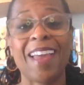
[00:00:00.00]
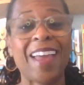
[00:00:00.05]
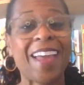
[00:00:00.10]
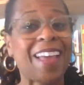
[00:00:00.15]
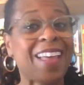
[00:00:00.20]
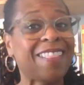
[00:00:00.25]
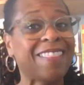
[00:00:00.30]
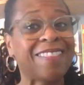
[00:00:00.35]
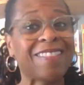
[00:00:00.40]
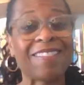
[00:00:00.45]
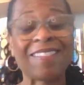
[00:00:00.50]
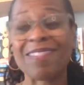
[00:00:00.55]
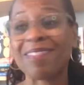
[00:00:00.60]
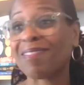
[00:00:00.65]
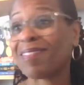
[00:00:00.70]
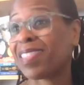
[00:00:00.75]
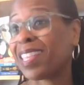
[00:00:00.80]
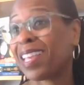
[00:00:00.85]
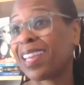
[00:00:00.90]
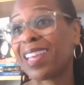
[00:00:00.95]
and
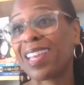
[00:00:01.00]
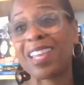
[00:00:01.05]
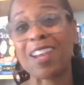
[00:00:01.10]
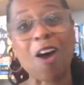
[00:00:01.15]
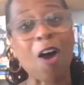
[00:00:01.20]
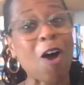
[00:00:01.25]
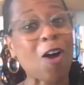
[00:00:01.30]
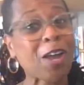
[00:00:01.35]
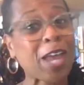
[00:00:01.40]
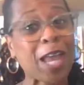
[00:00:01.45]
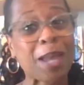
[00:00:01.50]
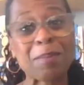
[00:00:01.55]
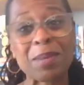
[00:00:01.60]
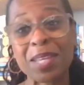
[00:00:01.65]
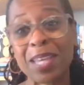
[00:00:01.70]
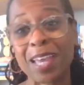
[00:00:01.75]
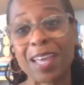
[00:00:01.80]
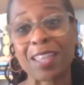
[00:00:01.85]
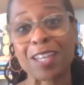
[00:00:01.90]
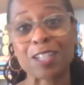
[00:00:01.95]
it all came
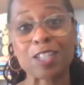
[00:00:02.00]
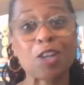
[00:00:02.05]
together.